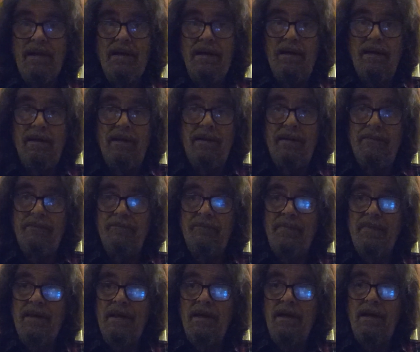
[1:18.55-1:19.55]
um,
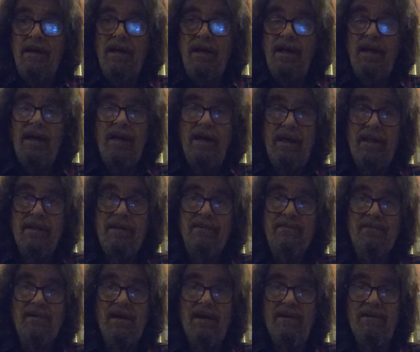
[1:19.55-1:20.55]
in
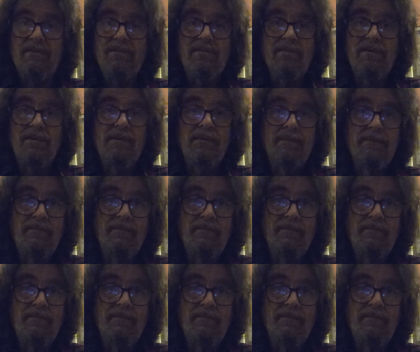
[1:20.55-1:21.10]
this case,